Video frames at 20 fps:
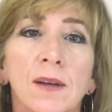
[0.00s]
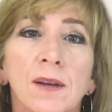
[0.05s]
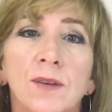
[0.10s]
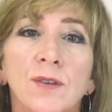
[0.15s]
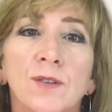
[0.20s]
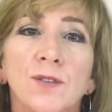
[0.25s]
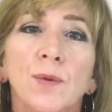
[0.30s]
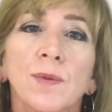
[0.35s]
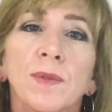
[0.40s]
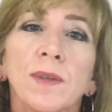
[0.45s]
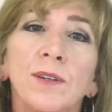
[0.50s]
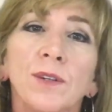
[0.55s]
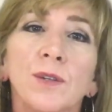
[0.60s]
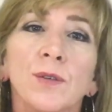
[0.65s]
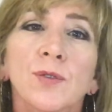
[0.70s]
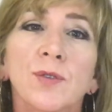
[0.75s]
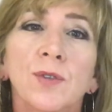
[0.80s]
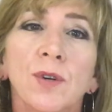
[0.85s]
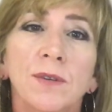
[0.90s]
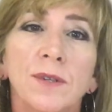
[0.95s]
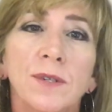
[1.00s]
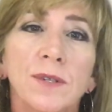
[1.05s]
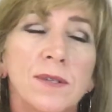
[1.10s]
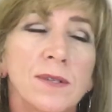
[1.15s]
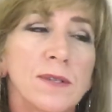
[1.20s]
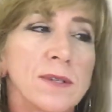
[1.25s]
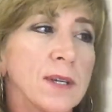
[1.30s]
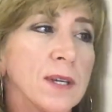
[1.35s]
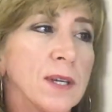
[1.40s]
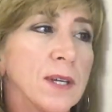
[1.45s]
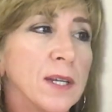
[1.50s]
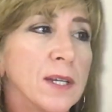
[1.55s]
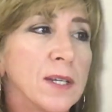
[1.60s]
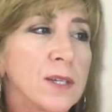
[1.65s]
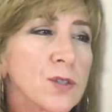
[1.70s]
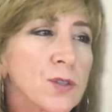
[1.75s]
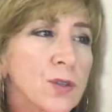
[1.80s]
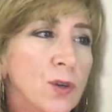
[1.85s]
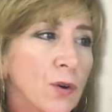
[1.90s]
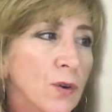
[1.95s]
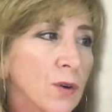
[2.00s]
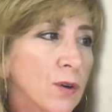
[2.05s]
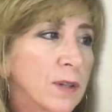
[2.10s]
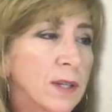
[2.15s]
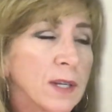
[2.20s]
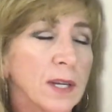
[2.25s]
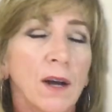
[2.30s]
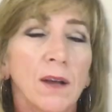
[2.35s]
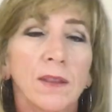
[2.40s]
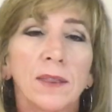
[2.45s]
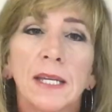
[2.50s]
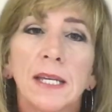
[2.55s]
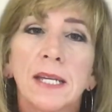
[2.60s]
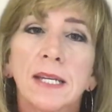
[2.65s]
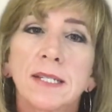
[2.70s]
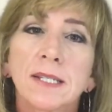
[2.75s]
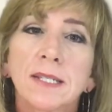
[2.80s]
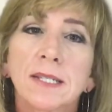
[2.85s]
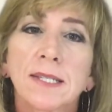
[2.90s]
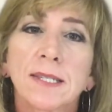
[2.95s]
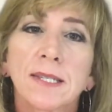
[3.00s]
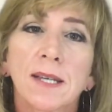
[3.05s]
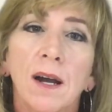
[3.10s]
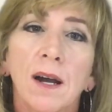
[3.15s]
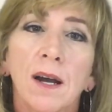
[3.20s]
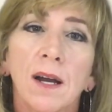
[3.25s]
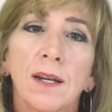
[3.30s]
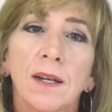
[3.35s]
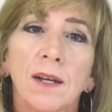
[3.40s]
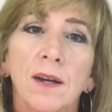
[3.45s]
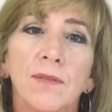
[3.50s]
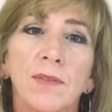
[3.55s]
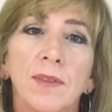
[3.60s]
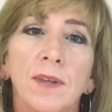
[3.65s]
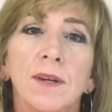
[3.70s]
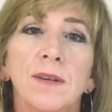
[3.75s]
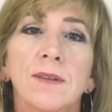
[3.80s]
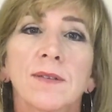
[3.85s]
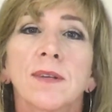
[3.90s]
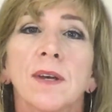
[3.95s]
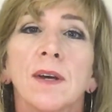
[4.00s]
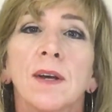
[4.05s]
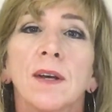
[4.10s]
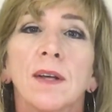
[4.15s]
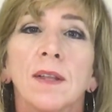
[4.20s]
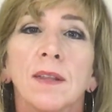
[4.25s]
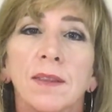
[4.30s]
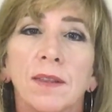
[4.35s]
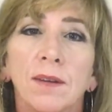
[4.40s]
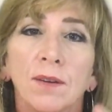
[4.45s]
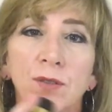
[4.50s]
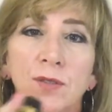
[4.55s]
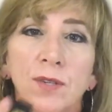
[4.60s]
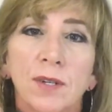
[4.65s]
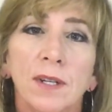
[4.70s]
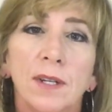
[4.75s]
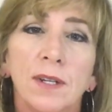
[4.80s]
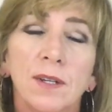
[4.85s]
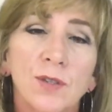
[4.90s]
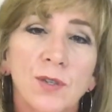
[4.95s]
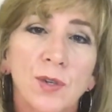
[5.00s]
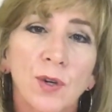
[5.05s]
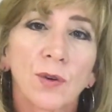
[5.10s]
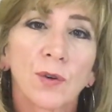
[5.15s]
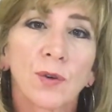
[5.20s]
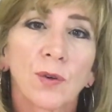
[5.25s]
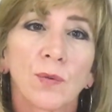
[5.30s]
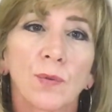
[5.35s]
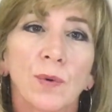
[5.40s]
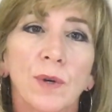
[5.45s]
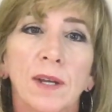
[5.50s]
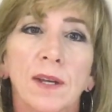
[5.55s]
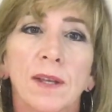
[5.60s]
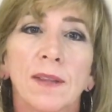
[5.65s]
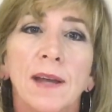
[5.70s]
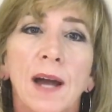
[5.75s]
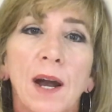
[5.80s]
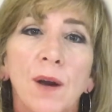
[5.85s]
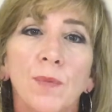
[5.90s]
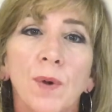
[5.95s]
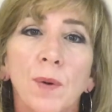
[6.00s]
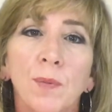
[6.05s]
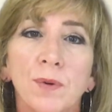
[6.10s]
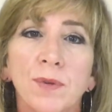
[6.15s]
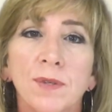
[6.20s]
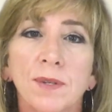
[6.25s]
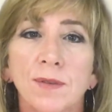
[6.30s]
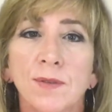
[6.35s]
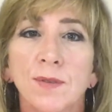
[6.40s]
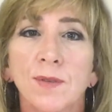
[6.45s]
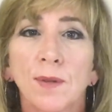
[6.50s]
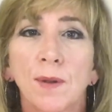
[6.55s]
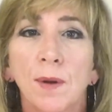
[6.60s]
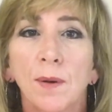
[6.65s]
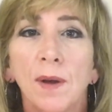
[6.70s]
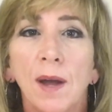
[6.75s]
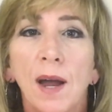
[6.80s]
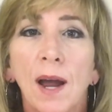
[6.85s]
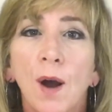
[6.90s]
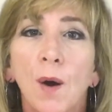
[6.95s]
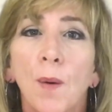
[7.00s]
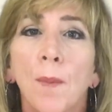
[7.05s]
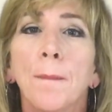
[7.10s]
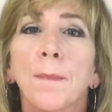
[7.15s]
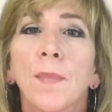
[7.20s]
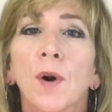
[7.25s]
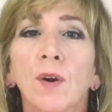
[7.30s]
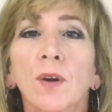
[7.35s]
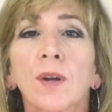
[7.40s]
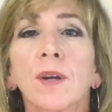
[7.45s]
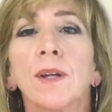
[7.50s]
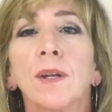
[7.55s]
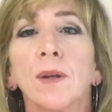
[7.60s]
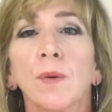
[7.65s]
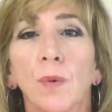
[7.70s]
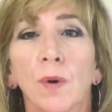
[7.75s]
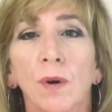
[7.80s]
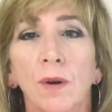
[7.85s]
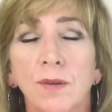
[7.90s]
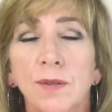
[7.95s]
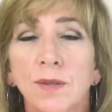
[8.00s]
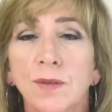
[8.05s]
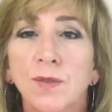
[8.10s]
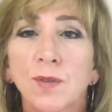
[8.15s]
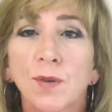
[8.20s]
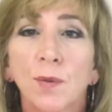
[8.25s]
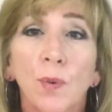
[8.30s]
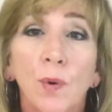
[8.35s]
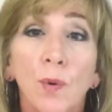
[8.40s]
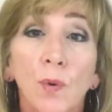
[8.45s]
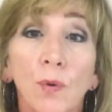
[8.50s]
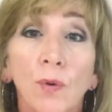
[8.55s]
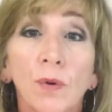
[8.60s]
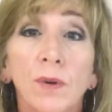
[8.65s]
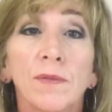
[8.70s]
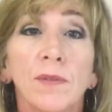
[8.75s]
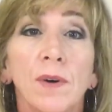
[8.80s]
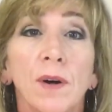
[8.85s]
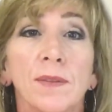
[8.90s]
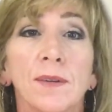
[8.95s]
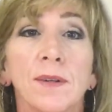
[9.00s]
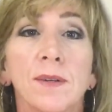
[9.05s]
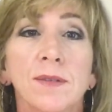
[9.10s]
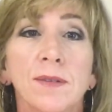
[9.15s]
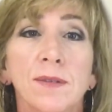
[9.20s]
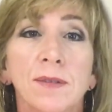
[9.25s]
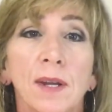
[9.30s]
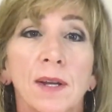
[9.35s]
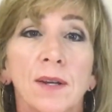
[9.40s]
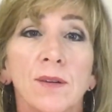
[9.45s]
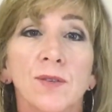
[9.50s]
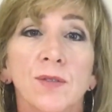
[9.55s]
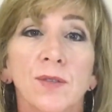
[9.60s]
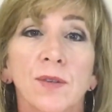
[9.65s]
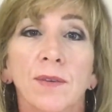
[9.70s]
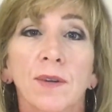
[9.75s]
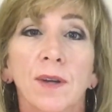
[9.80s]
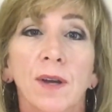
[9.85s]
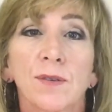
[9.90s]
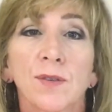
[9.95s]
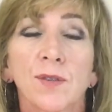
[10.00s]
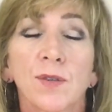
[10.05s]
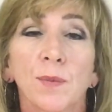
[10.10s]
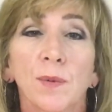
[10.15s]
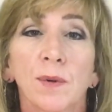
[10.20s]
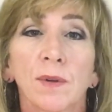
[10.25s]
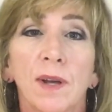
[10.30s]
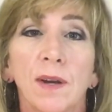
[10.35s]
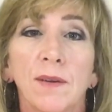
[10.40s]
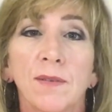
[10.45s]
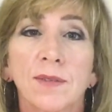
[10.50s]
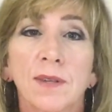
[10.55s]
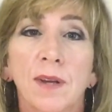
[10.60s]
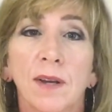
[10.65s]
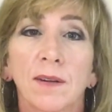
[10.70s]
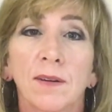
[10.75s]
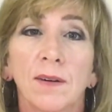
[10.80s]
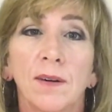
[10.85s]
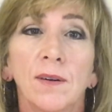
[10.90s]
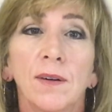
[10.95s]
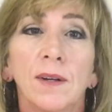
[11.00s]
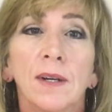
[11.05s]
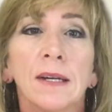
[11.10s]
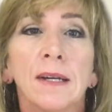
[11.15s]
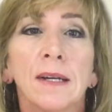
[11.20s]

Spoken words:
So then you start to see internally on the inside of this, there's an internal ring, and that represents how marketing works in support of all these stages of the customer life cycle.